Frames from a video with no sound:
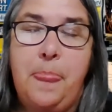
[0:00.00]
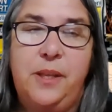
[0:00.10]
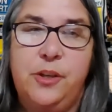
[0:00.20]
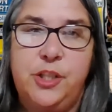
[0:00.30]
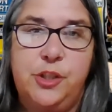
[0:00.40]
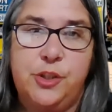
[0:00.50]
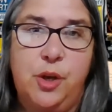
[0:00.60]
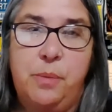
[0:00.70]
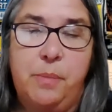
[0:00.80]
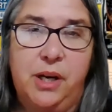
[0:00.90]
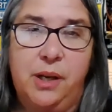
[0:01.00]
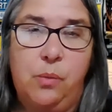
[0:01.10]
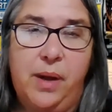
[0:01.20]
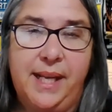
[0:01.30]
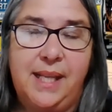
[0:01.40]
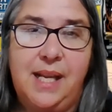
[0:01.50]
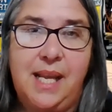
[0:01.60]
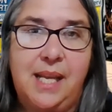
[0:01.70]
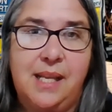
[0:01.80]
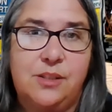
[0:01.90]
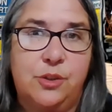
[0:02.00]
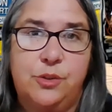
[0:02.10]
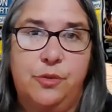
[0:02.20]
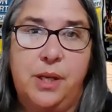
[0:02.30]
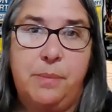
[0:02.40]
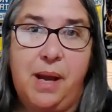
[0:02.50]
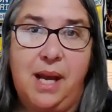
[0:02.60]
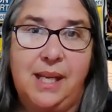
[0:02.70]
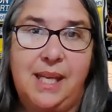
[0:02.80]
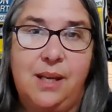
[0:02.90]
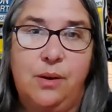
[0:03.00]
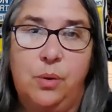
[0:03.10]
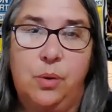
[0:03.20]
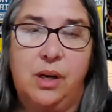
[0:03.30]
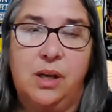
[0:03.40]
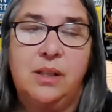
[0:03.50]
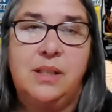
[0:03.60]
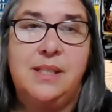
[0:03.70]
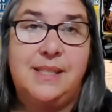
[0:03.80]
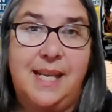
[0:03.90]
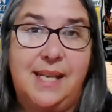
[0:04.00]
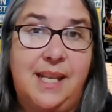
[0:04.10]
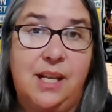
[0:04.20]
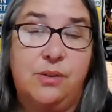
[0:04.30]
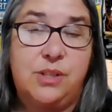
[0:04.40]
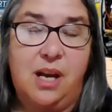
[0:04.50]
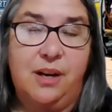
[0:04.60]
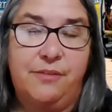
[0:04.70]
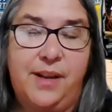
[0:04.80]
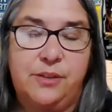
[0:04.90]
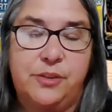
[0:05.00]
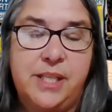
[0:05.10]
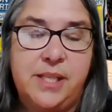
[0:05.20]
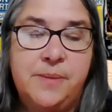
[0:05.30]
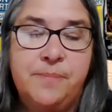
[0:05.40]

you can just go to Market Wagon and search for Ipaki or San Diego Taco Factory.